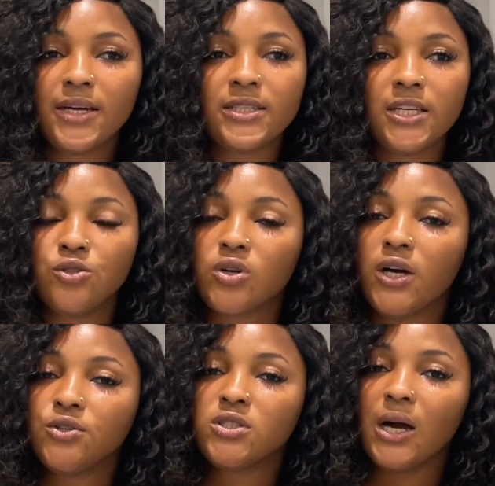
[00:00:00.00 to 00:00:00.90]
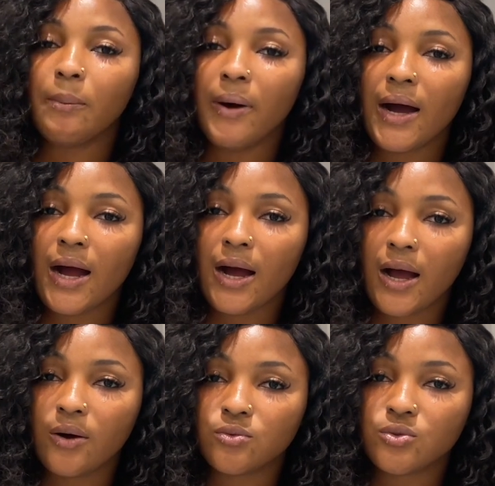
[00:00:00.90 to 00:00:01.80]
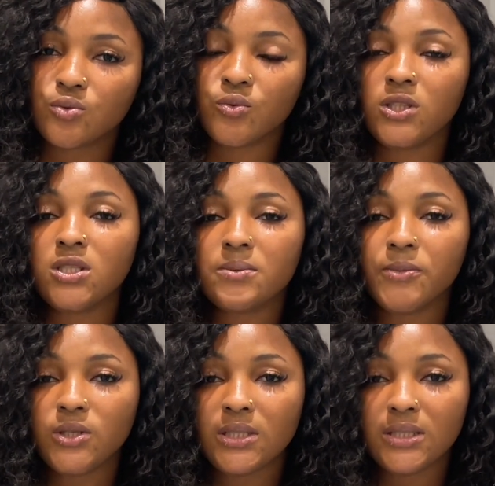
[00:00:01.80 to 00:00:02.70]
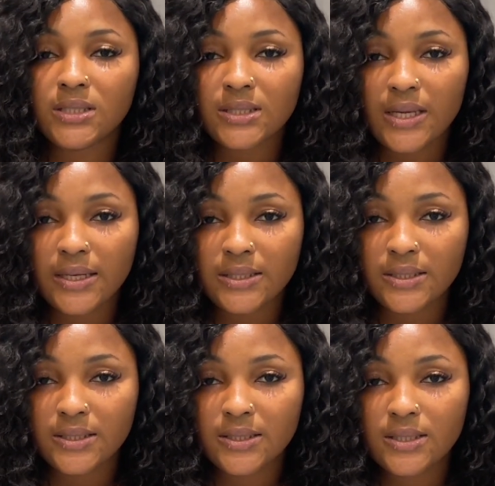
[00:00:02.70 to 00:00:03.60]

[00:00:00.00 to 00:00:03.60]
then you can use their bank account with this money inside it